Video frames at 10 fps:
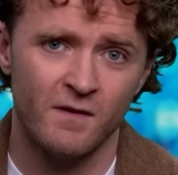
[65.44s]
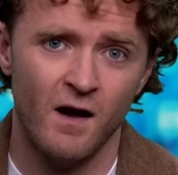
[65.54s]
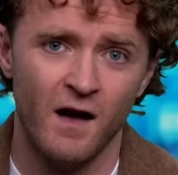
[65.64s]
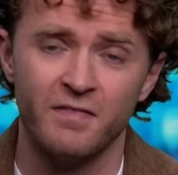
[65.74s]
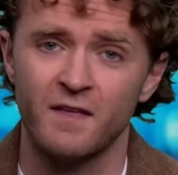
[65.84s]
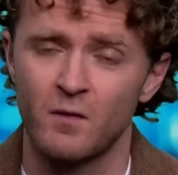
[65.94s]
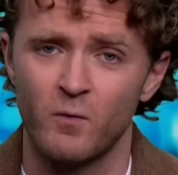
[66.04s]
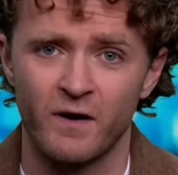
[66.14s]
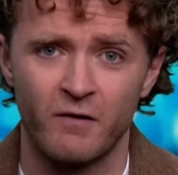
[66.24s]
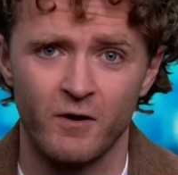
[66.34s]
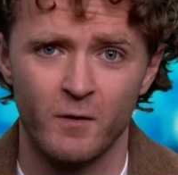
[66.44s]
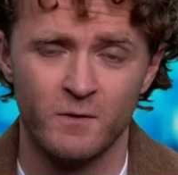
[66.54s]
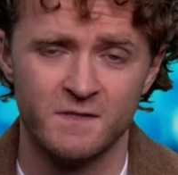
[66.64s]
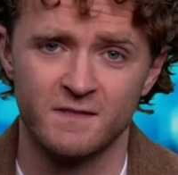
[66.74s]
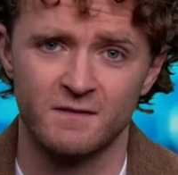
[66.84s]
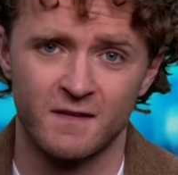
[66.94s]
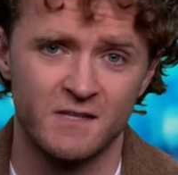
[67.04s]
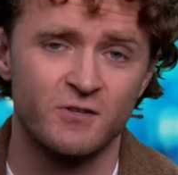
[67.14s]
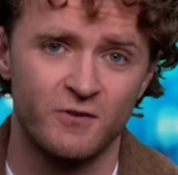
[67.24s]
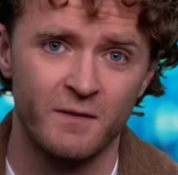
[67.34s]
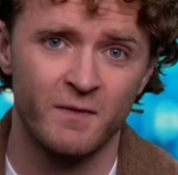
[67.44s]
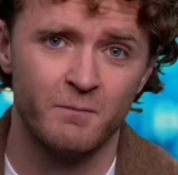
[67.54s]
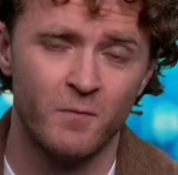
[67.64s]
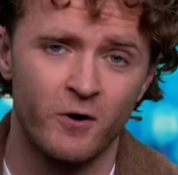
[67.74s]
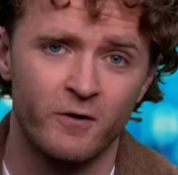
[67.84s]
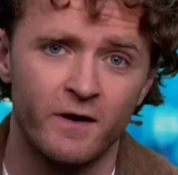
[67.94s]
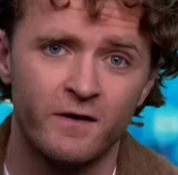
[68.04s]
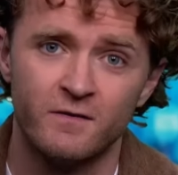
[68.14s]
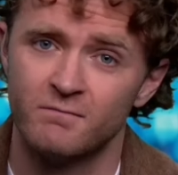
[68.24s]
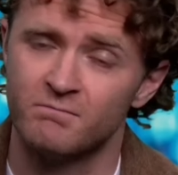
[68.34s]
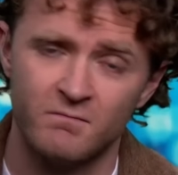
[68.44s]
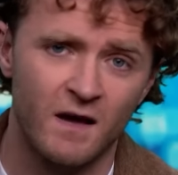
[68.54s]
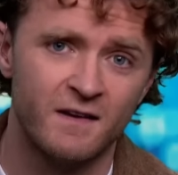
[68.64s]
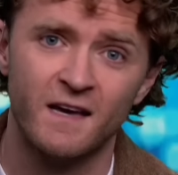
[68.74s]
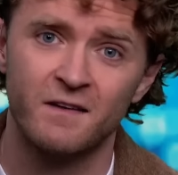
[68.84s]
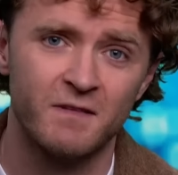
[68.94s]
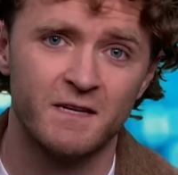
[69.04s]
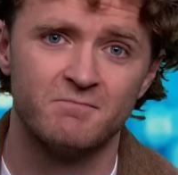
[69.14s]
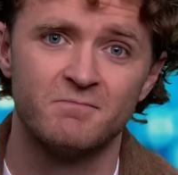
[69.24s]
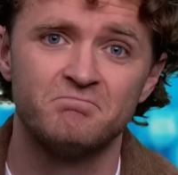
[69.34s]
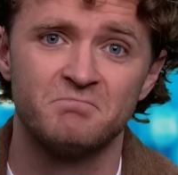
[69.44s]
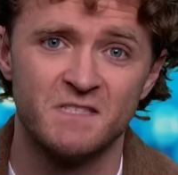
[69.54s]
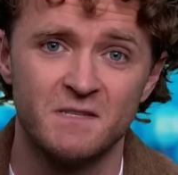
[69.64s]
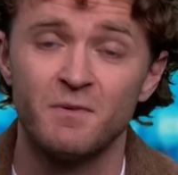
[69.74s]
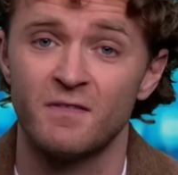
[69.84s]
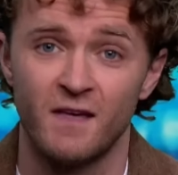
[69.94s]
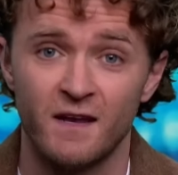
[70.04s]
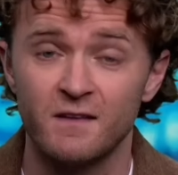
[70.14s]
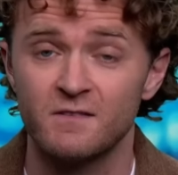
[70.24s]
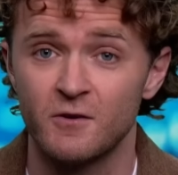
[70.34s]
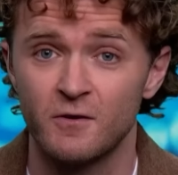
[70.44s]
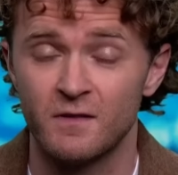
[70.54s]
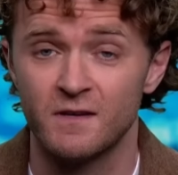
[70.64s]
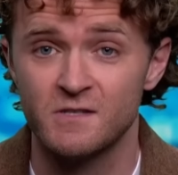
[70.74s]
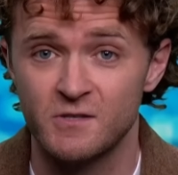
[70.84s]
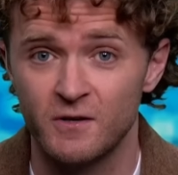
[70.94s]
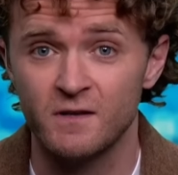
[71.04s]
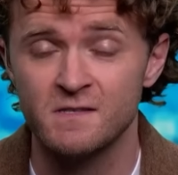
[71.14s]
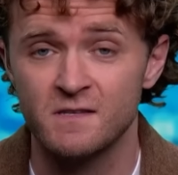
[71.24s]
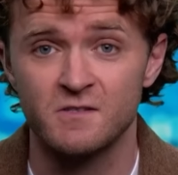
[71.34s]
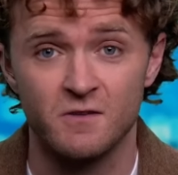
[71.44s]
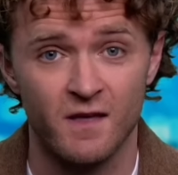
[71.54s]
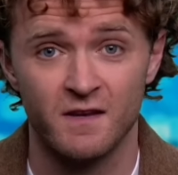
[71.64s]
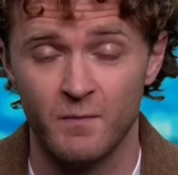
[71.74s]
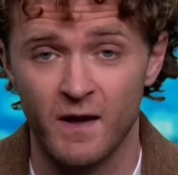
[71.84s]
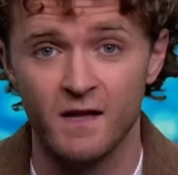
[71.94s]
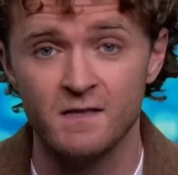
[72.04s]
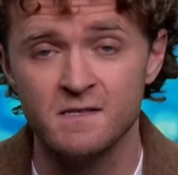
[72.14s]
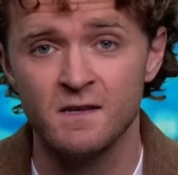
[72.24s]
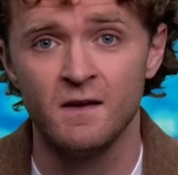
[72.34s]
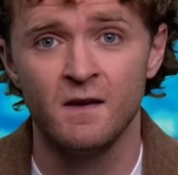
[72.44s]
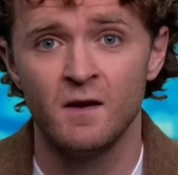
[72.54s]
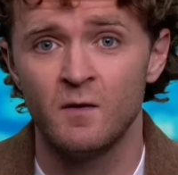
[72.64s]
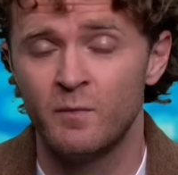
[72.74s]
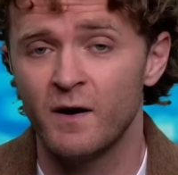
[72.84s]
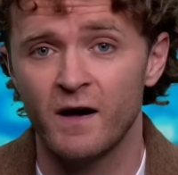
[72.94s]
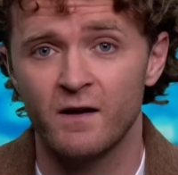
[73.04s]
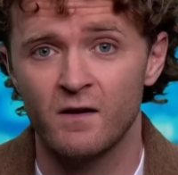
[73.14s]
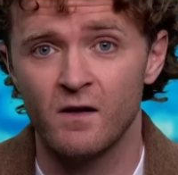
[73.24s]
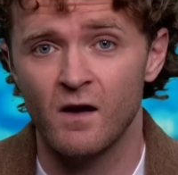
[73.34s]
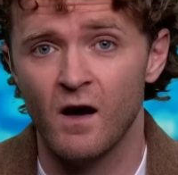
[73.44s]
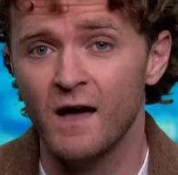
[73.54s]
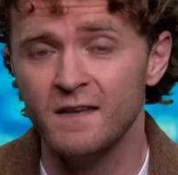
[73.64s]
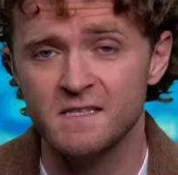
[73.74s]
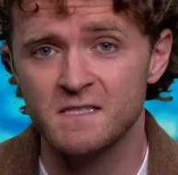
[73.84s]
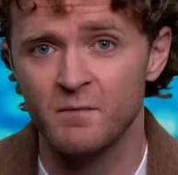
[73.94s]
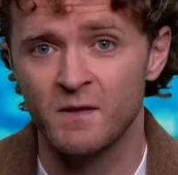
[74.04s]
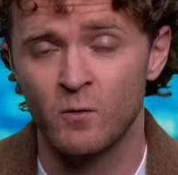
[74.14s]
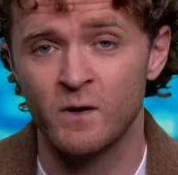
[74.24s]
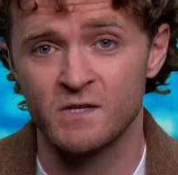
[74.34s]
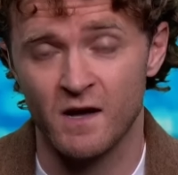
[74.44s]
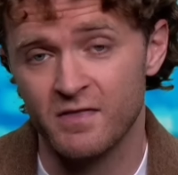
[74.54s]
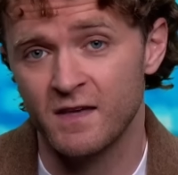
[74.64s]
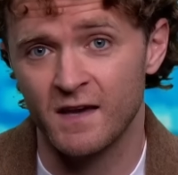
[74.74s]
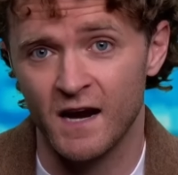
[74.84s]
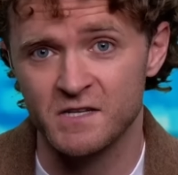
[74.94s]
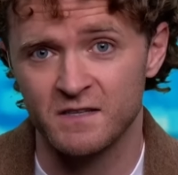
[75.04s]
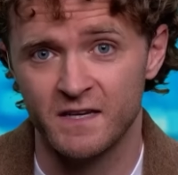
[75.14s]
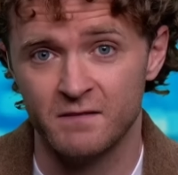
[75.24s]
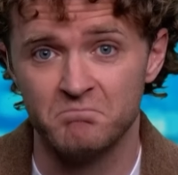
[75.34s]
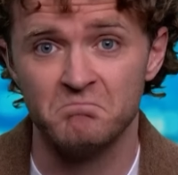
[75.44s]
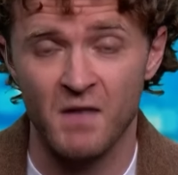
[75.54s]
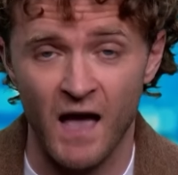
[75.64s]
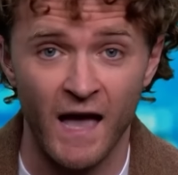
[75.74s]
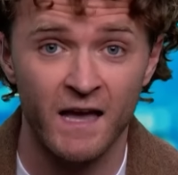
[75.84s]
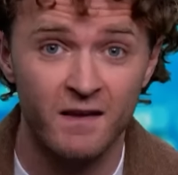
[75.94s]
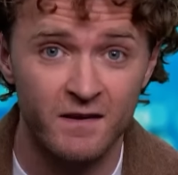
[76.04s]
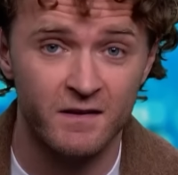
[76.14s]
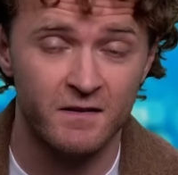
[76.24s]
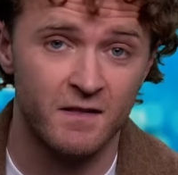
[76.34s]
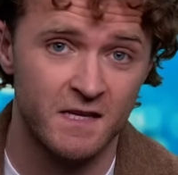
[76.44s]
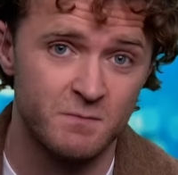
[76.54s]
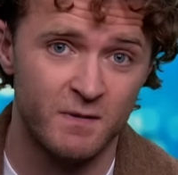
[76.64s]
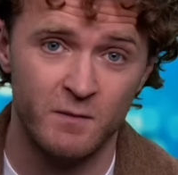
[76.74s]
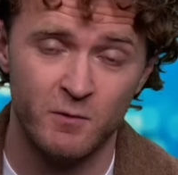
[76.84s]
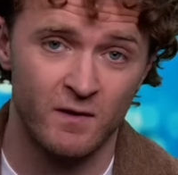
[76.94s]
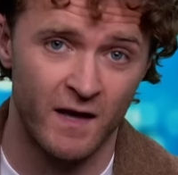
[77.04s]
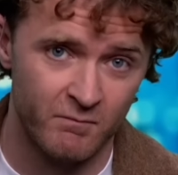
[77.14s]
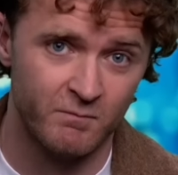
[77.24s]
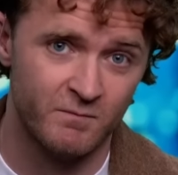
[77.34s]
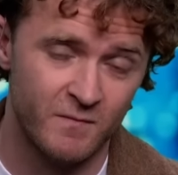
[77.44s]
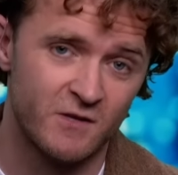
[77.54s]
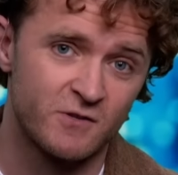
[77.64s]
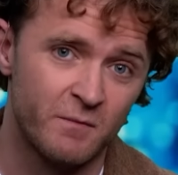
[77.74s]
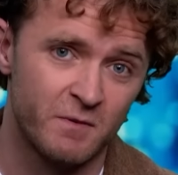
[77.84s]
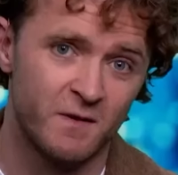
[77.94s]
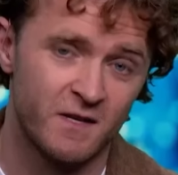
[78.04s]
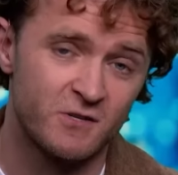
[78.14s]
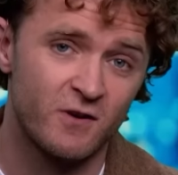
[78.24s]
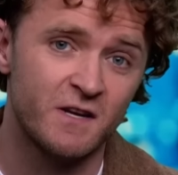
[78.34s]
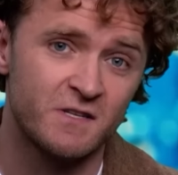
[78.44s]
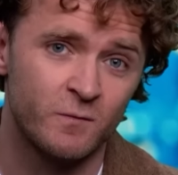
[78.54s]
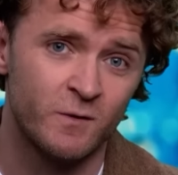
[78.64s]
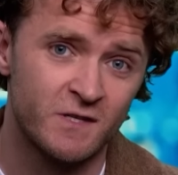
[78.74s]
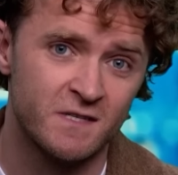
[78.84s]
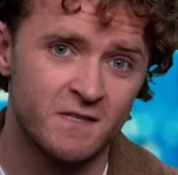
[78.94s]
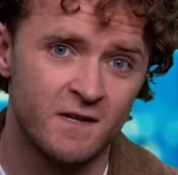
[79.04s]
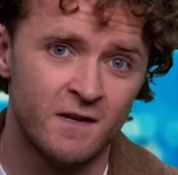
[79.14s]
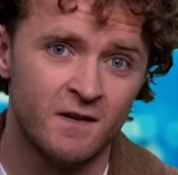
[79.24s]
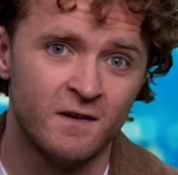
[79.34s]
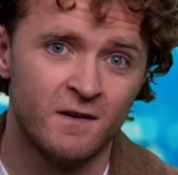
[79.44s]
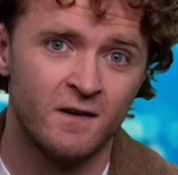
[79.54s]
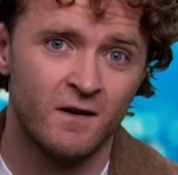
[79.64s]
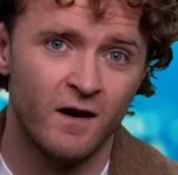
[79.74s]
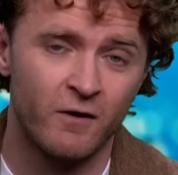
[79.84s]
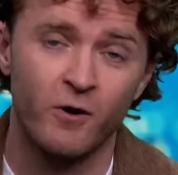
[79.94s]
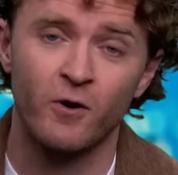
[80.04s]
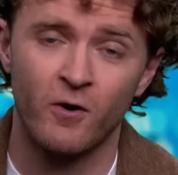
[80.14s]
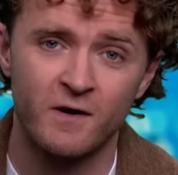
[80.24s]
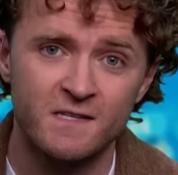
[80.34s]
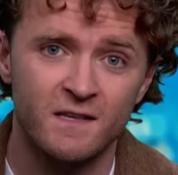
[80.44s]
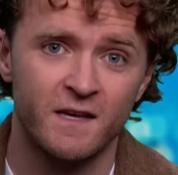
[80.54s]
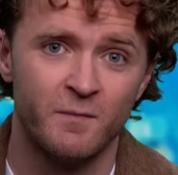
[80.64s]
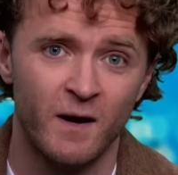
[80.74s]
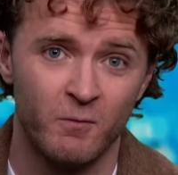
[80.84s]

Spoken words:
I think that what I wrote was extremely moderate, undoubtedly sympathetic to the students and to their demands, but I did something which I think actually angered these people and the Trump administration, which is I wrote honestly about